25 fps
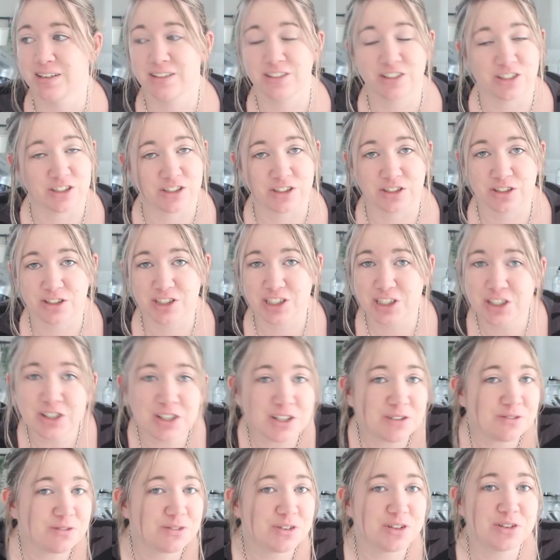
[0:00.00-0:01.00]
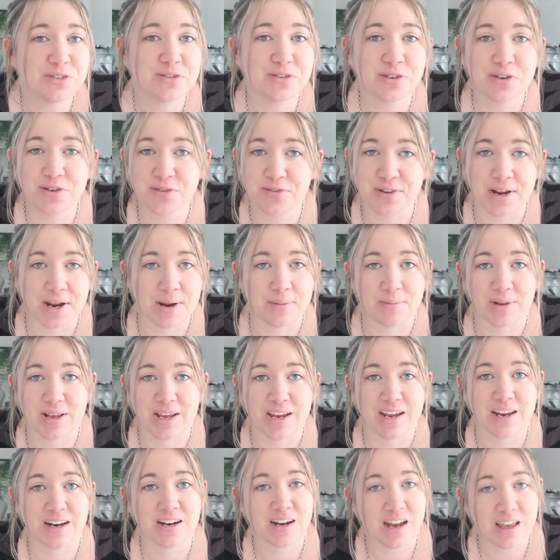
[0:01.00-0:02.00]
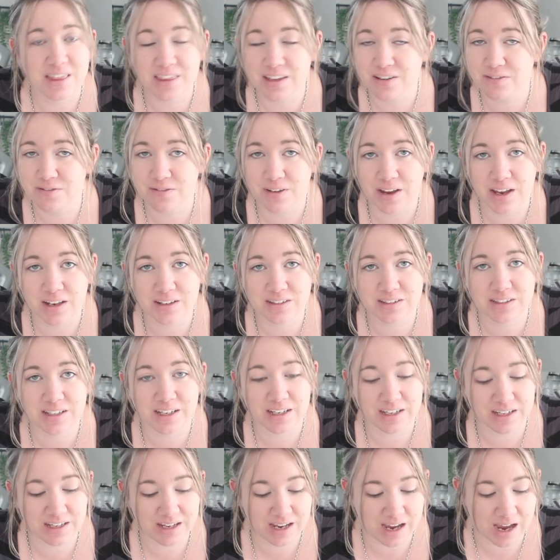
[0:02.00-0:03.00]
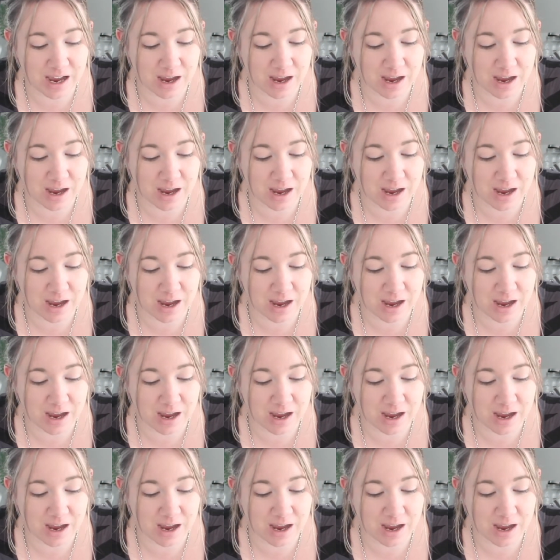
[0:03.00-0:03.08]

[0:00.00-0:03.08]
just cooking food for her family, nothing fancy.